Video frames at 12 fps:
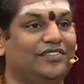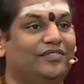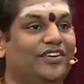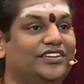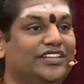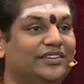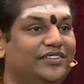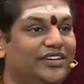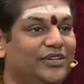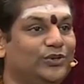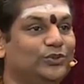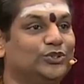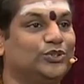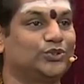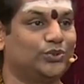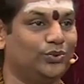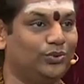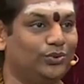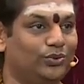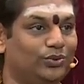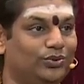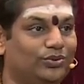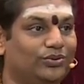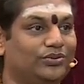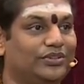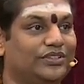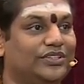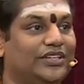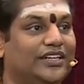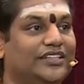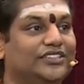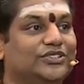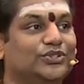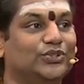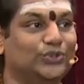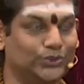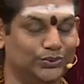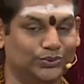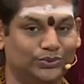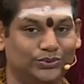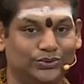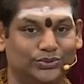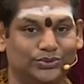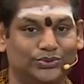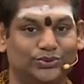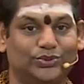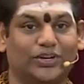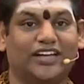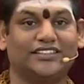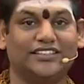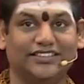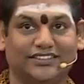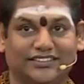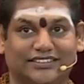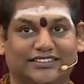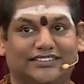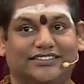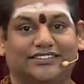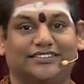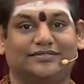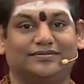Whatever you show as you to others,